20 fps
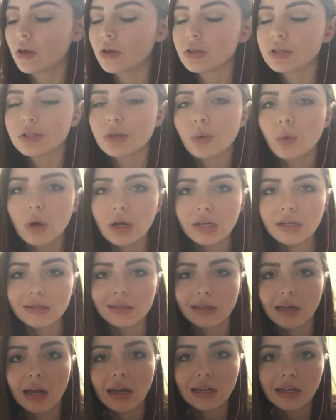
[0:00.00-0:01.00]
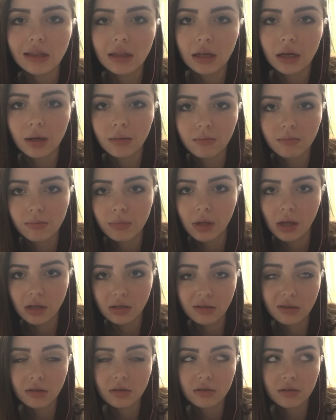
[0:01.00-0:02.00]
so what is anything
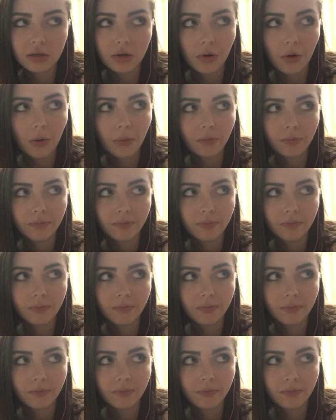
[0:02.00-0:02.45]
plus 0?